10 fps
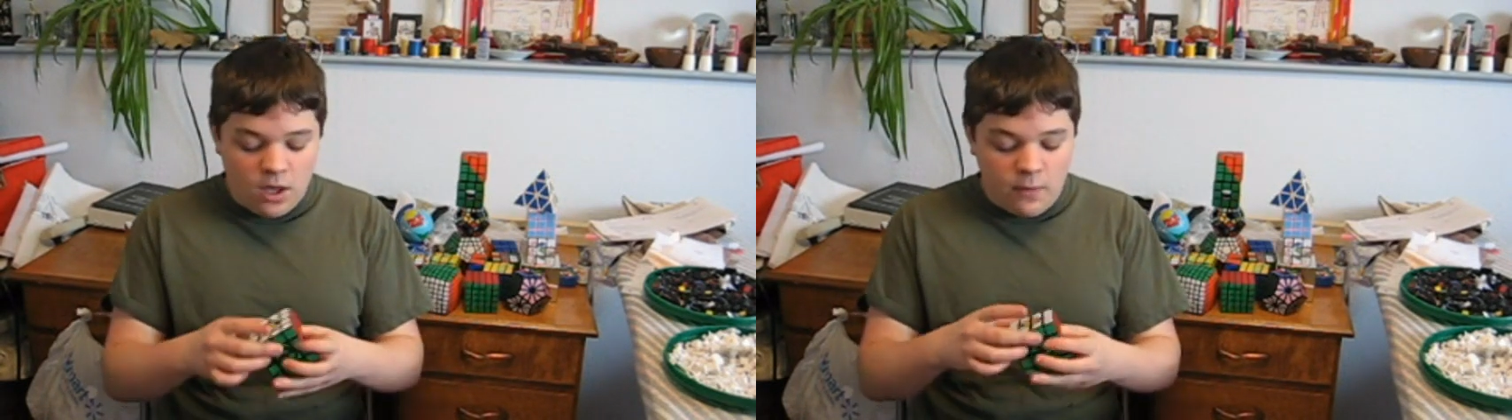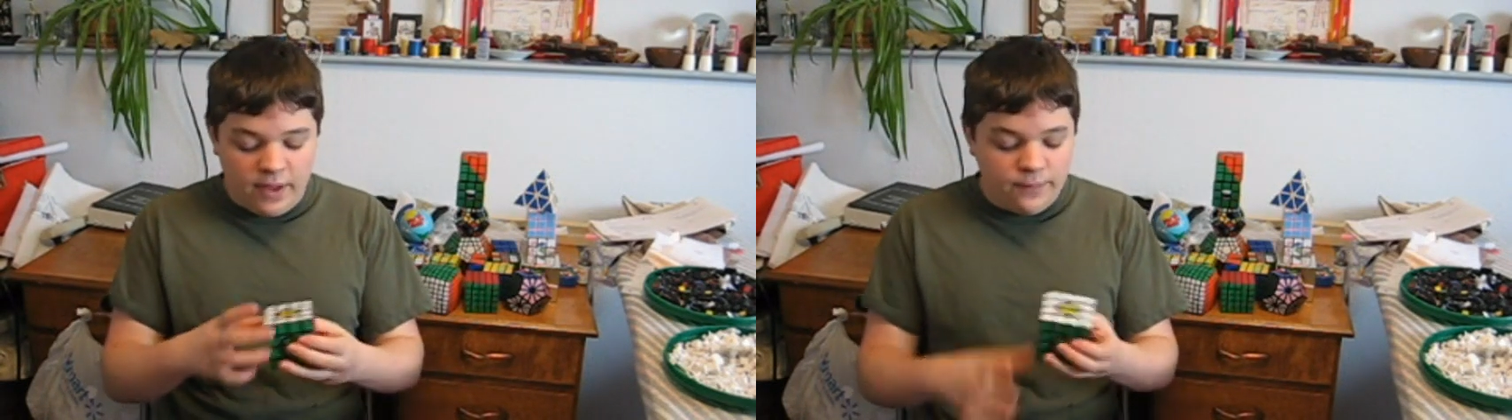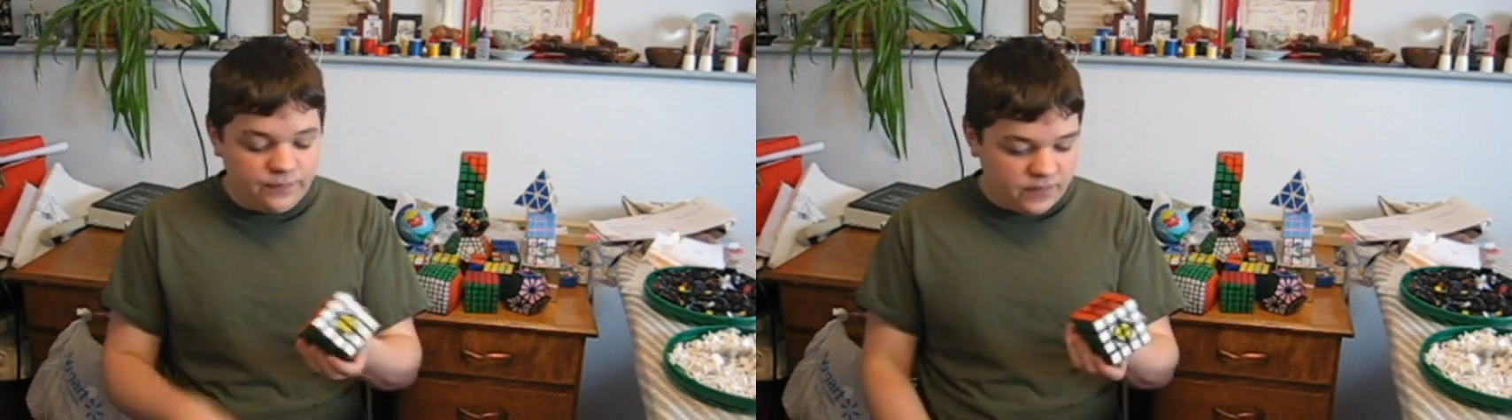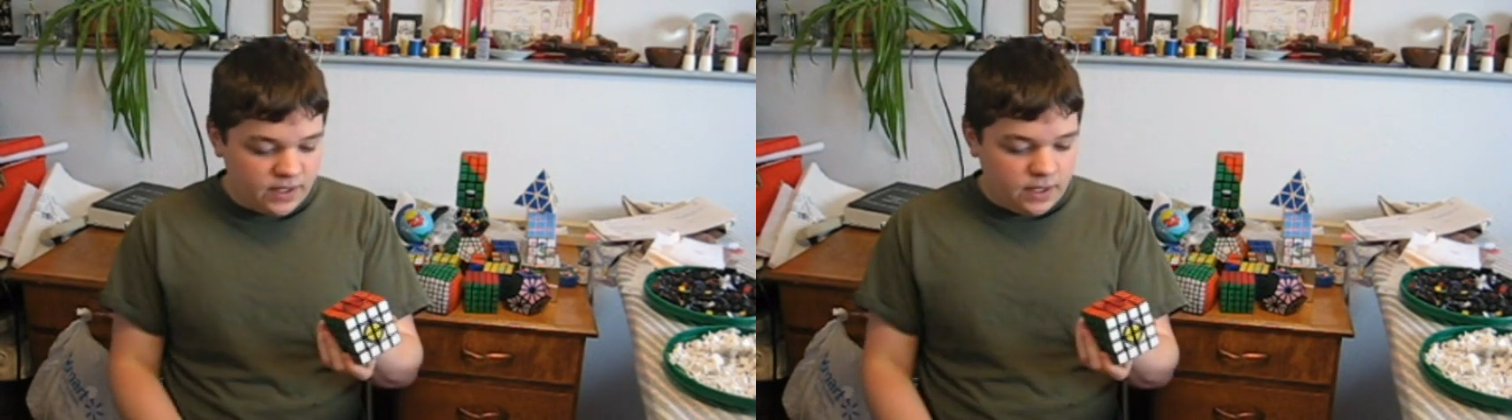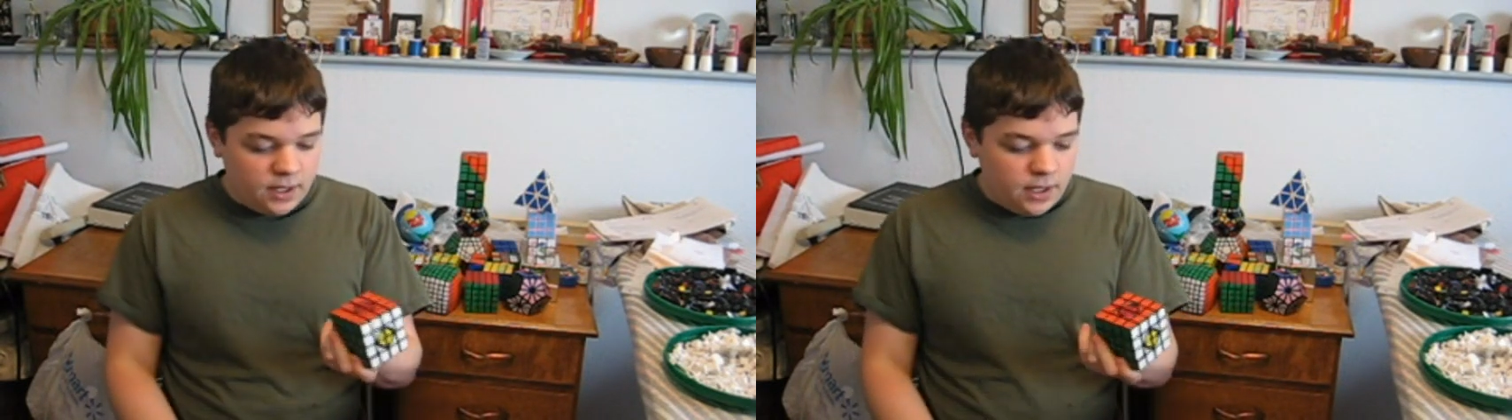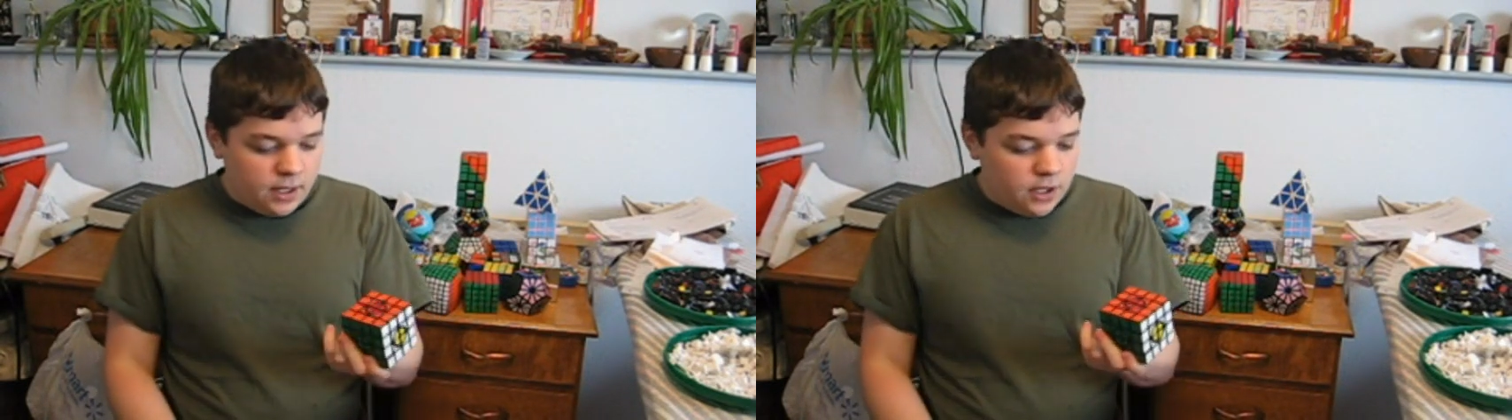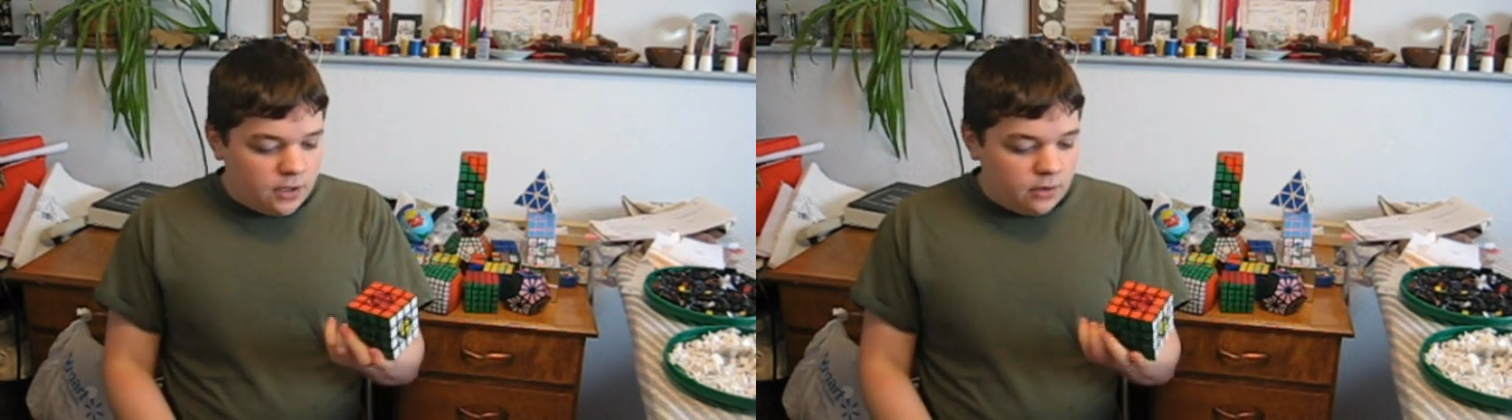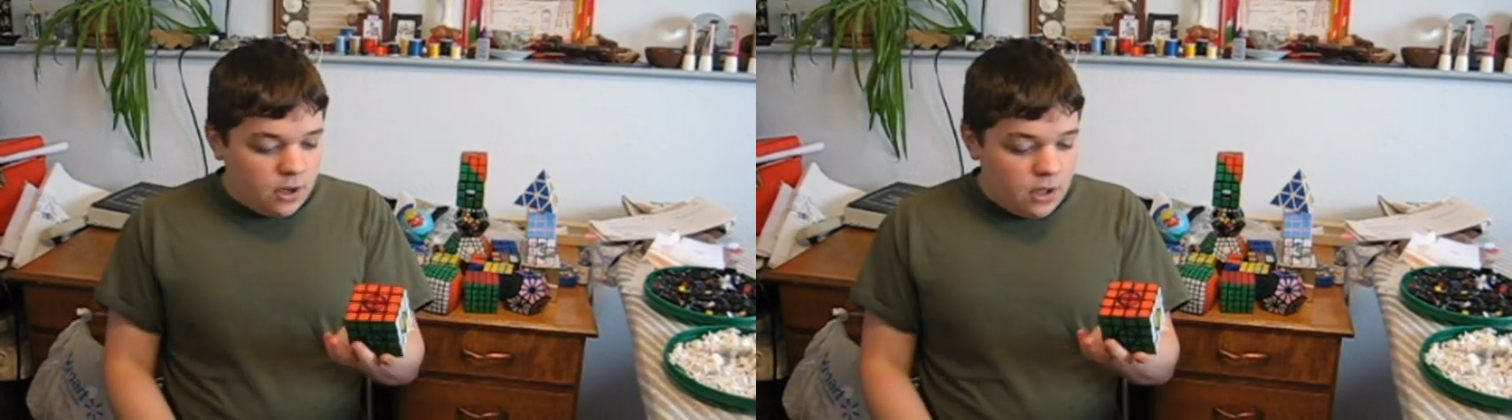oh
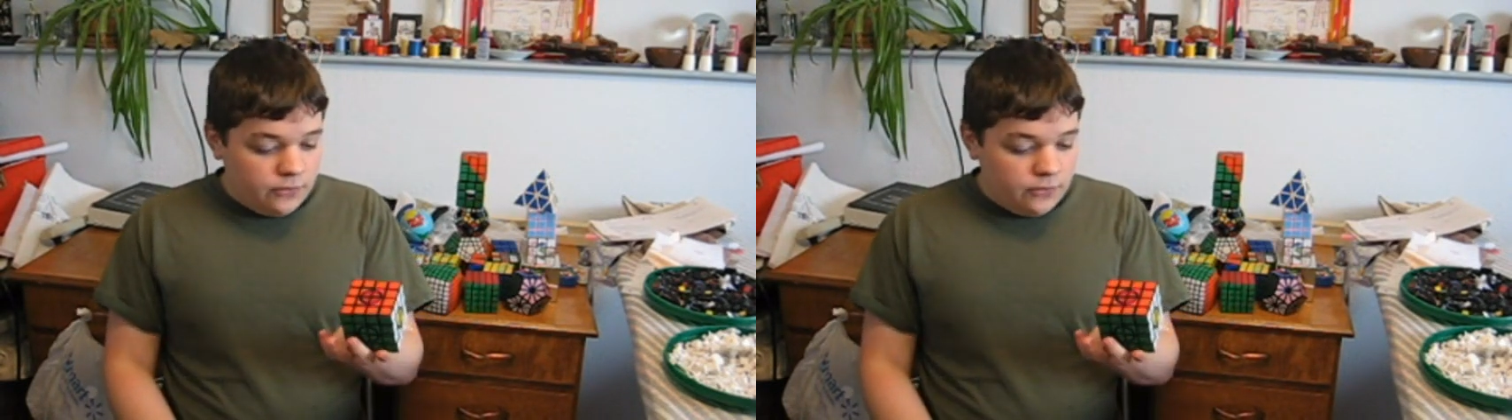well.